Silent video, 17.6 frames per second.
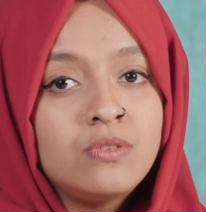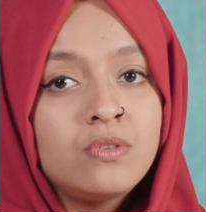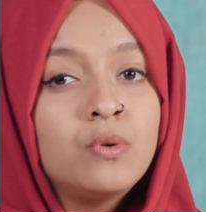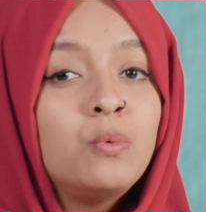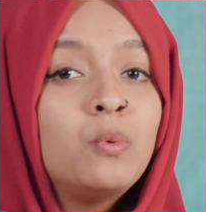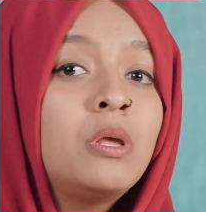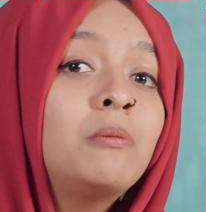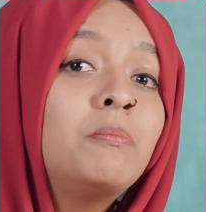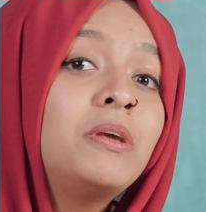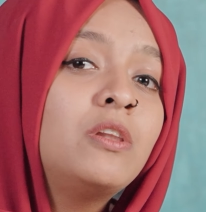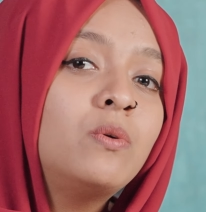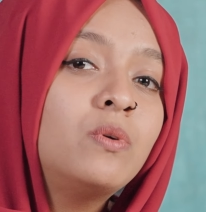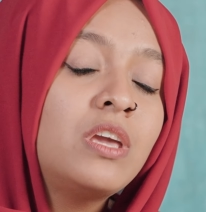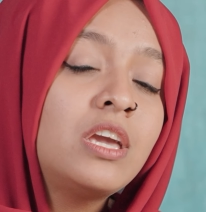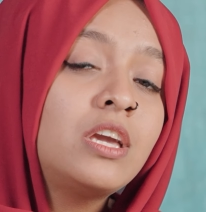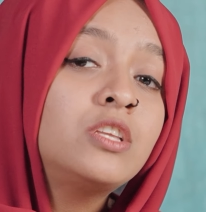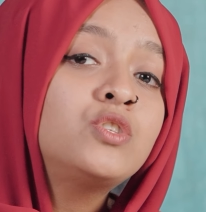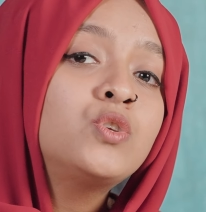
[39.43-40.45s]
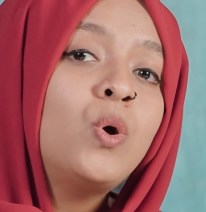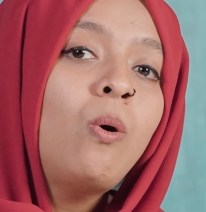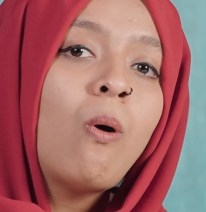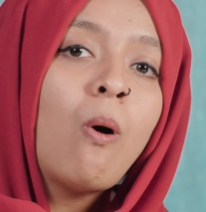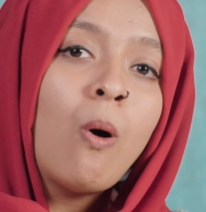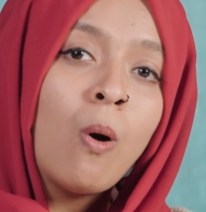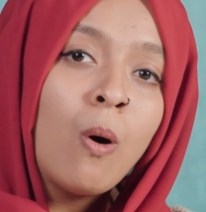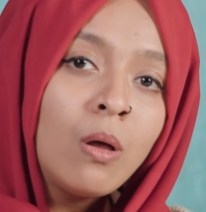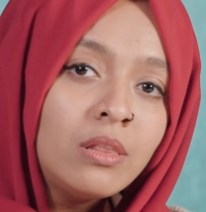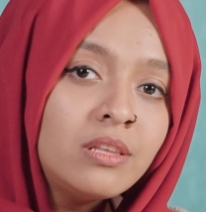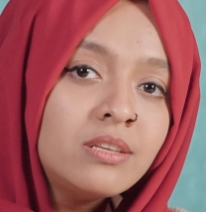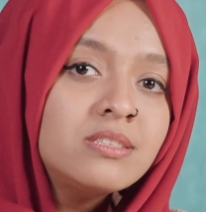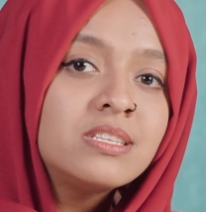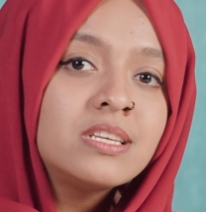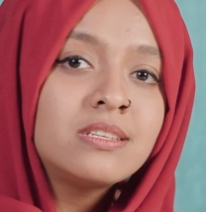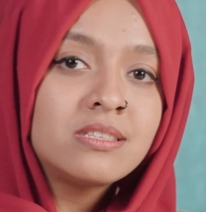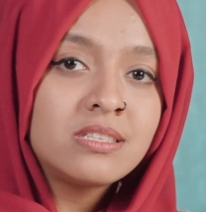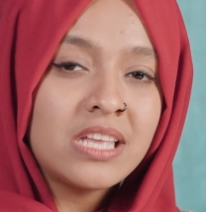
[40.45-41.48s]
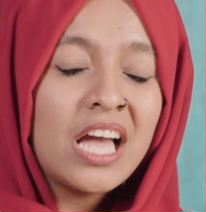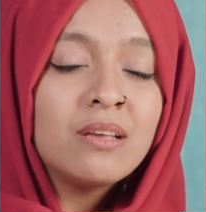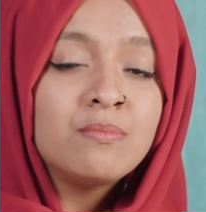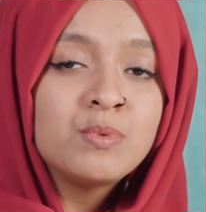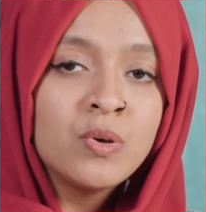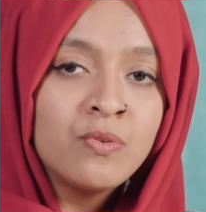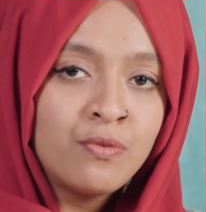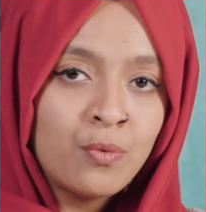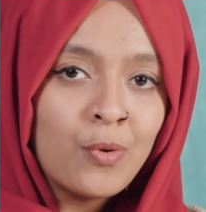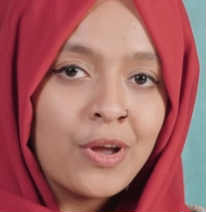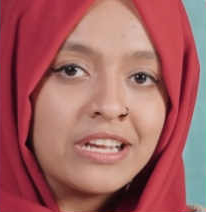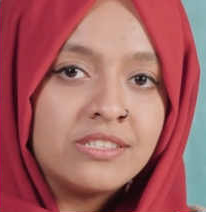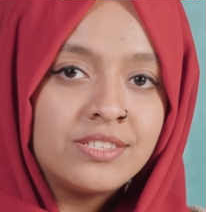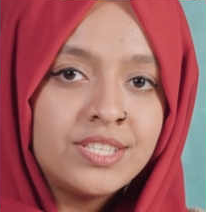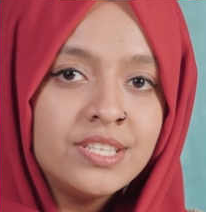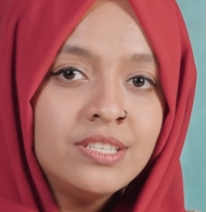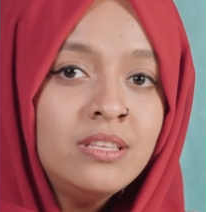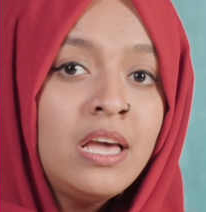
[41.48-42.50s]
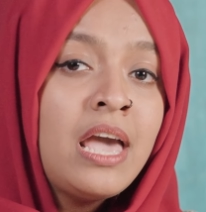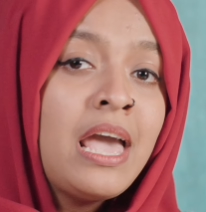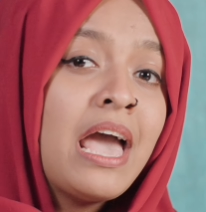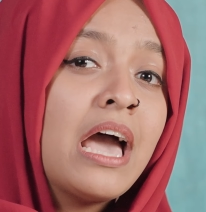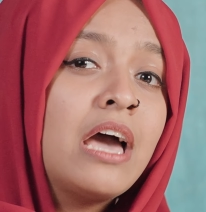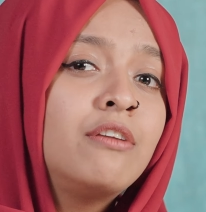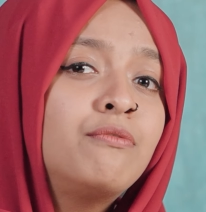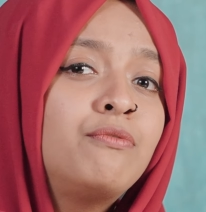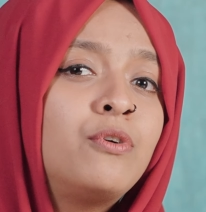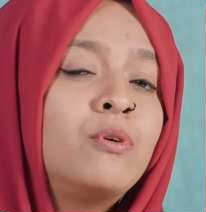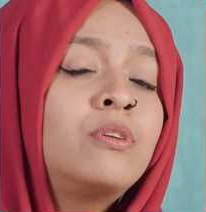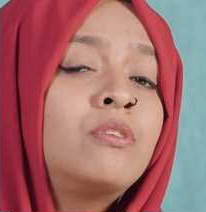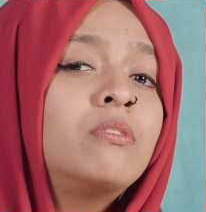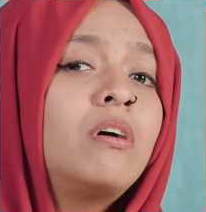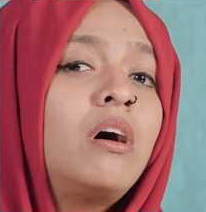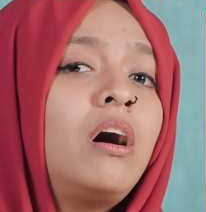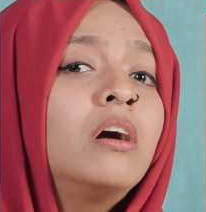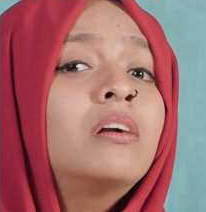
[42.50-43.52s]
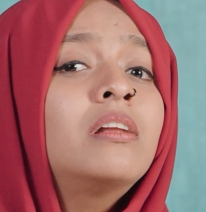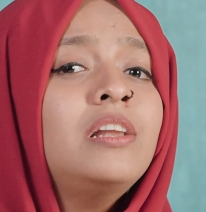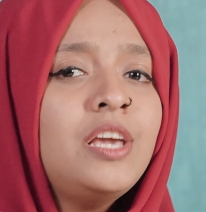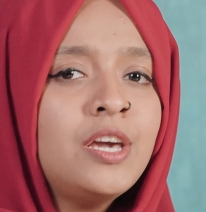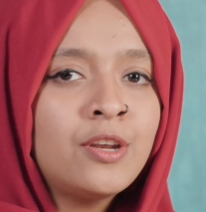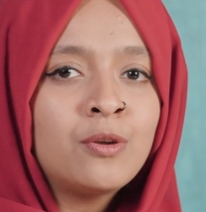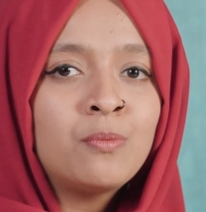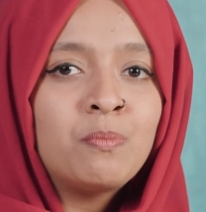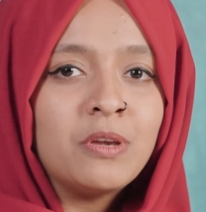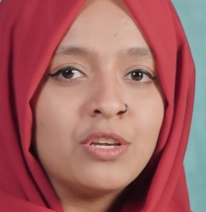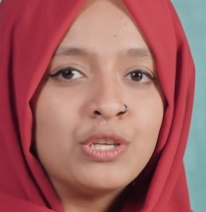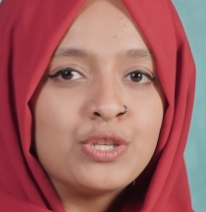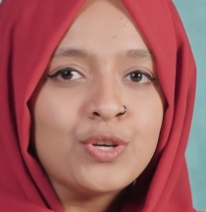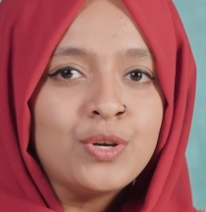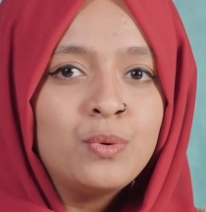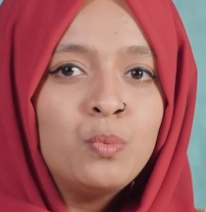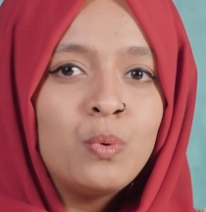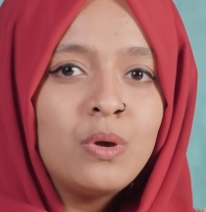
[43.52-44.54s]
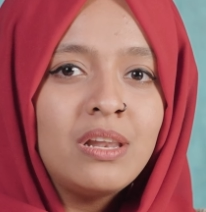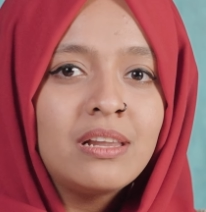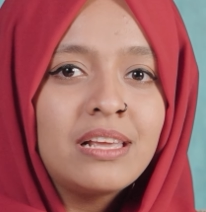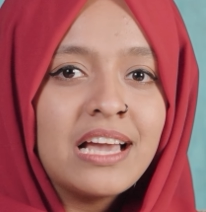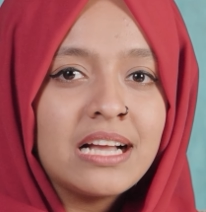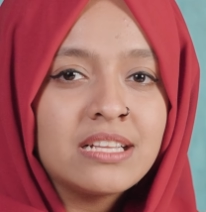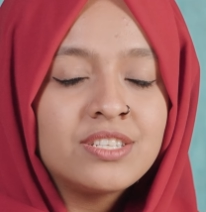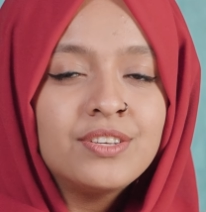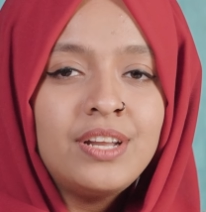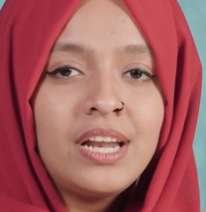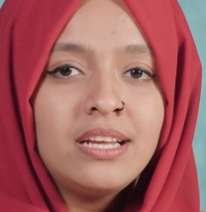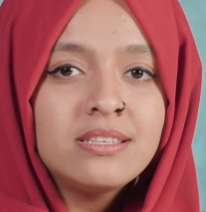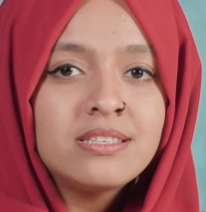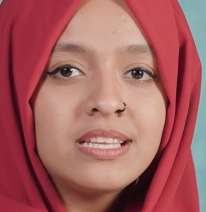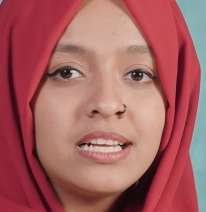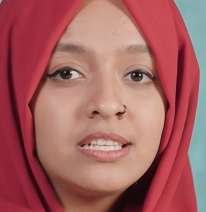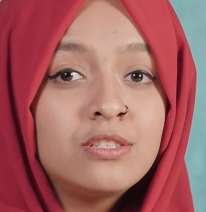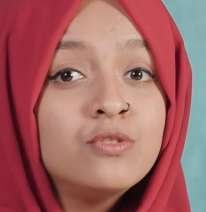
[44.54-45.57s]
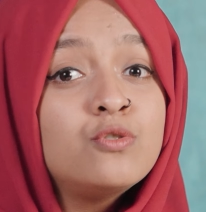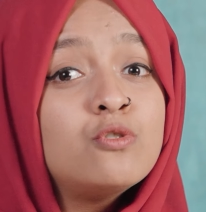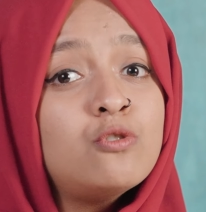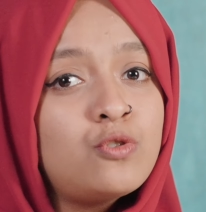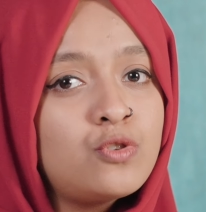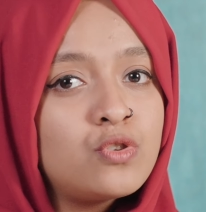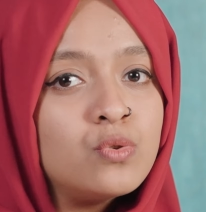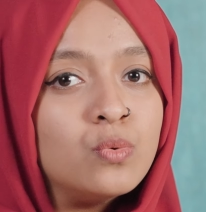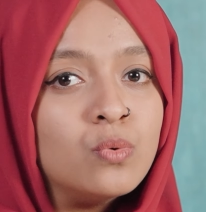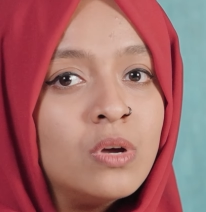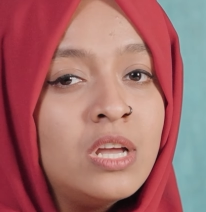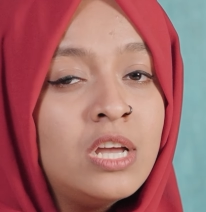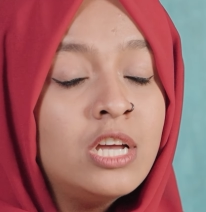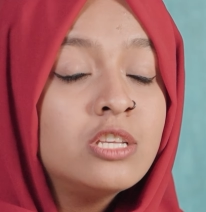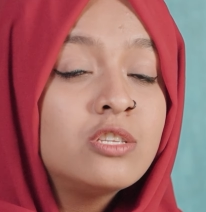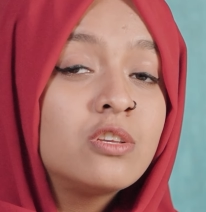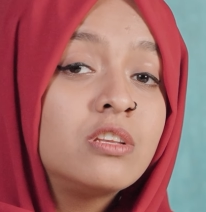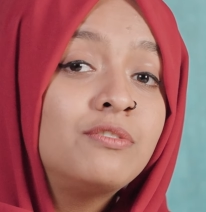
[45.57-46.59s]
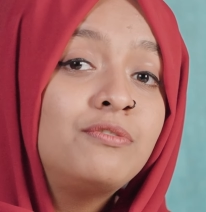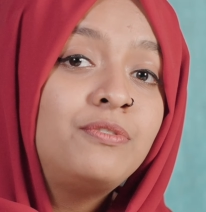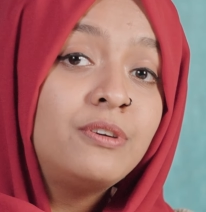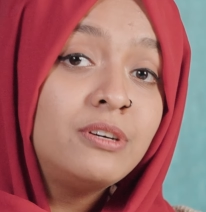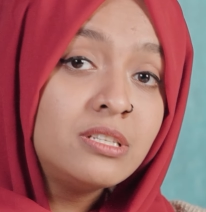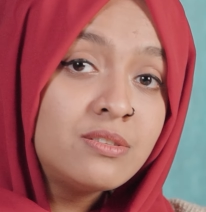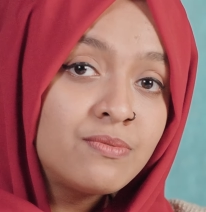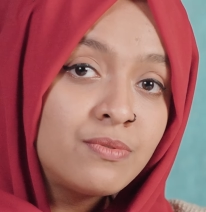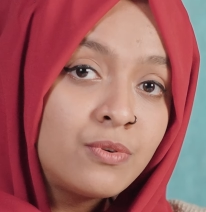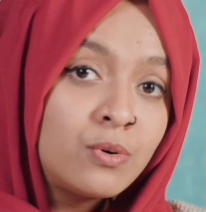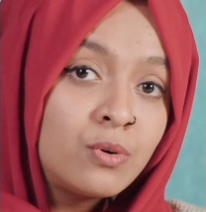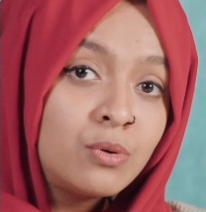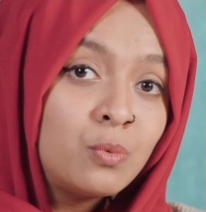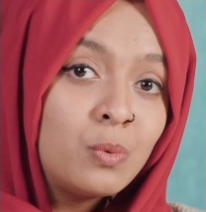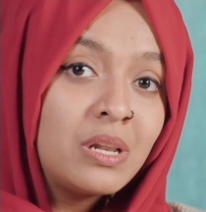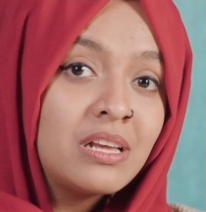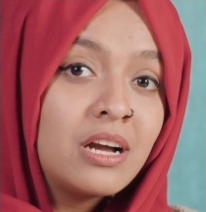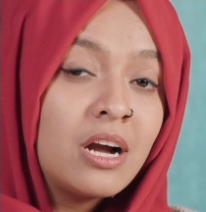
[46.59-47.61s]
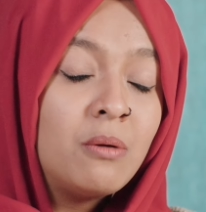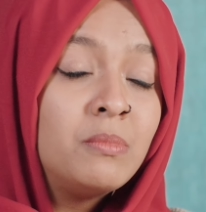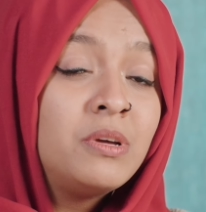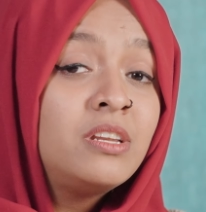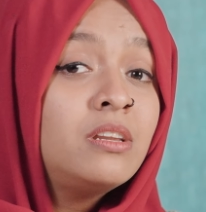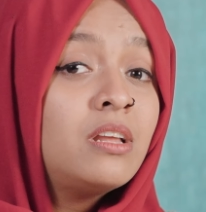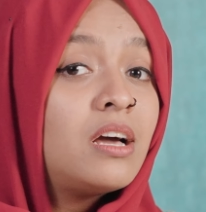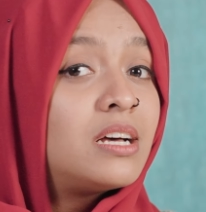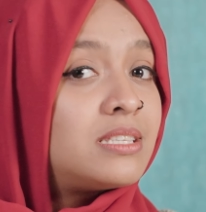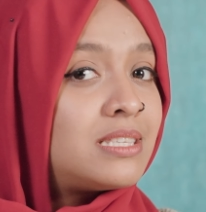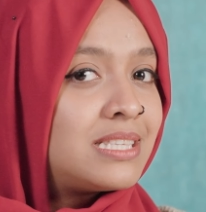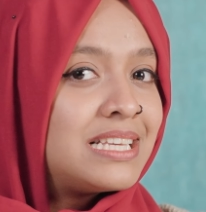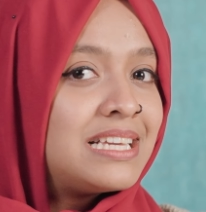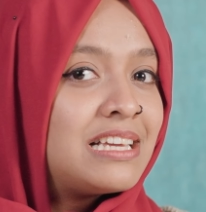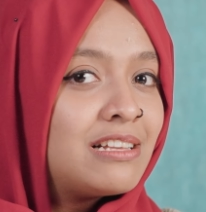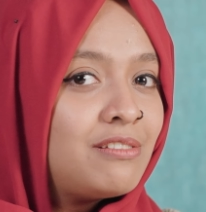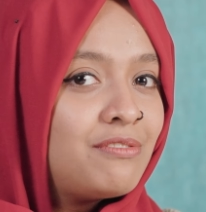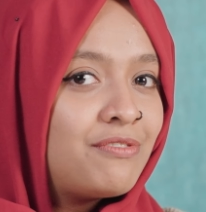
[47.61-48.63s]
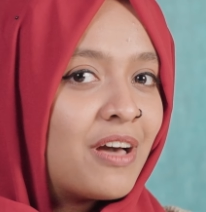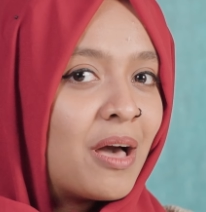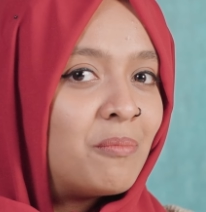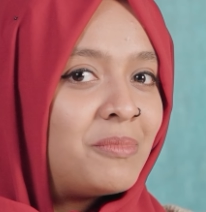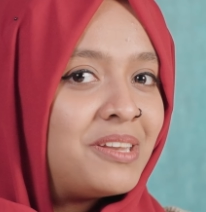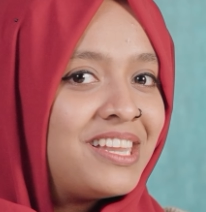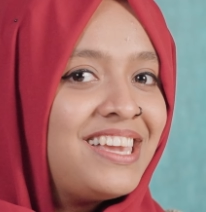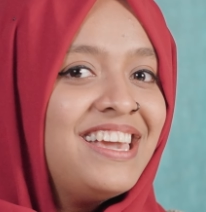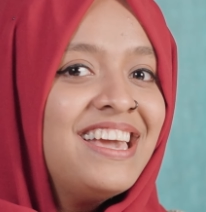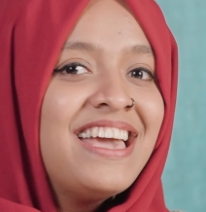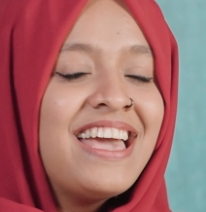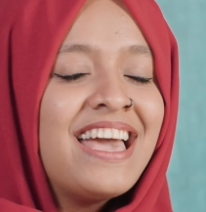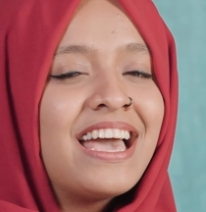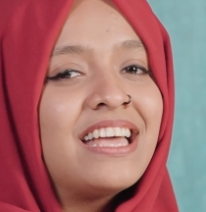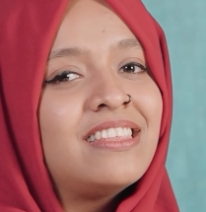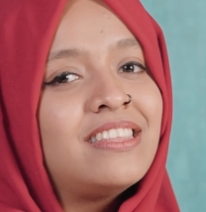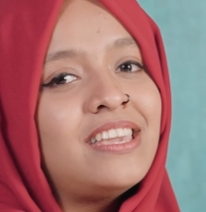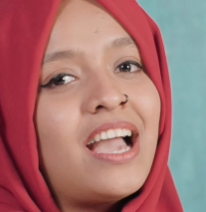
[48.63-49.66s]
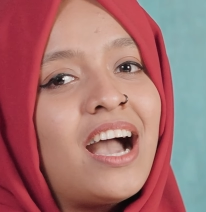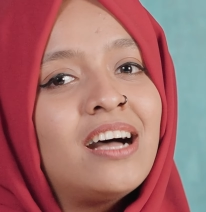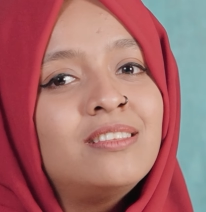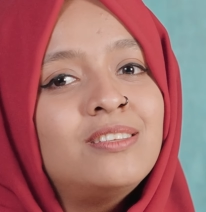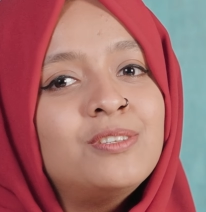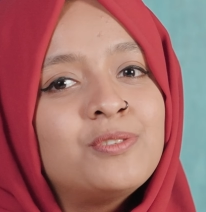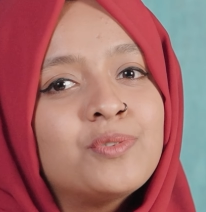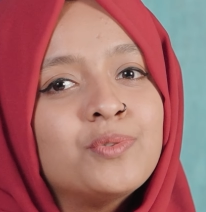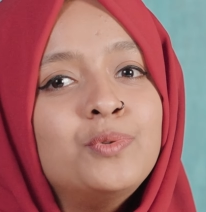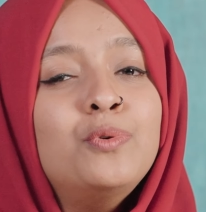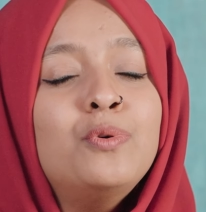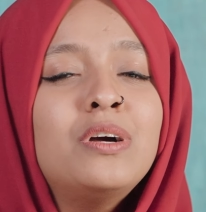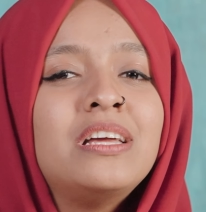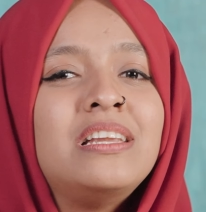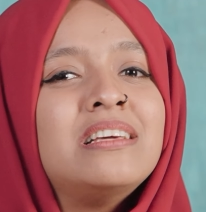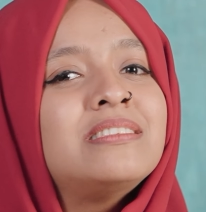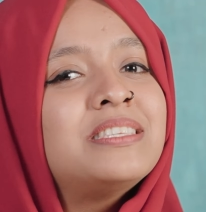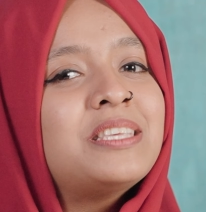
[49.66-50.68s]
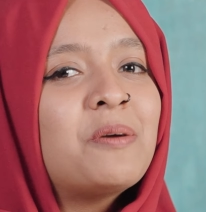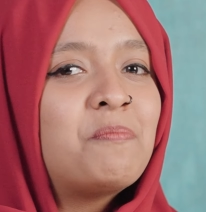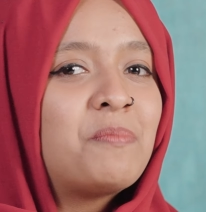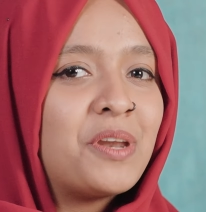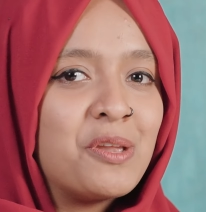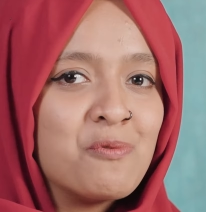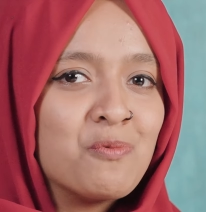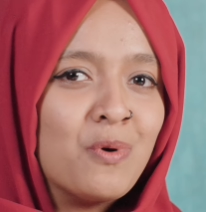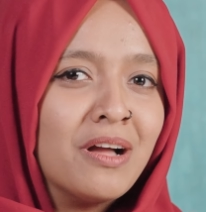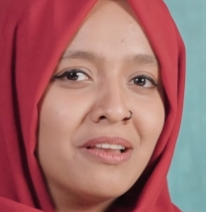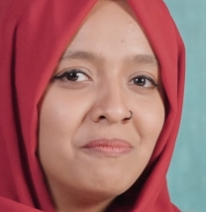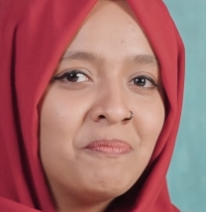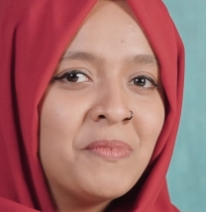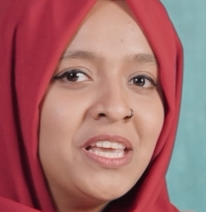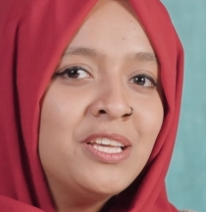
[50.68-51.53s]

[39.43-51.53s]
So we'll be looking into all the 6 types of question, and for a clearer picture, we'll categorize that into 2. So the first 4 will come in a single family and the other 2 in a separate one.